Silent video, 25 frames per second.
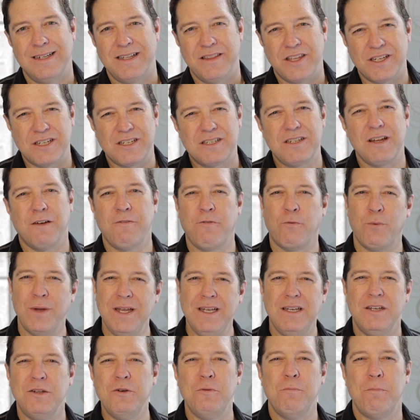the stuff
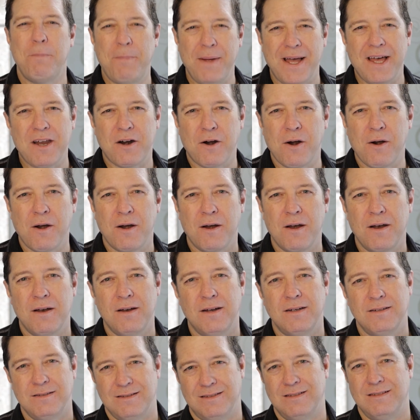we knew better.
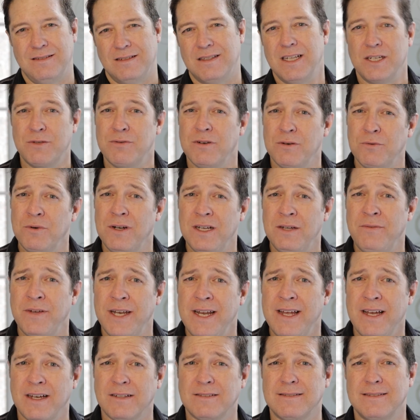That's what we're living
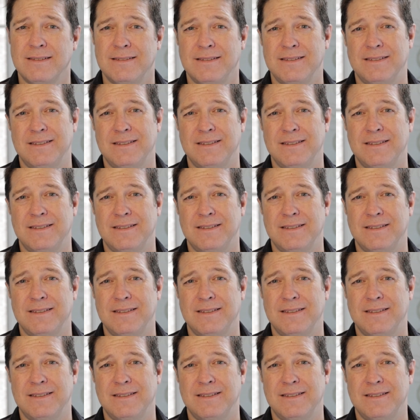out.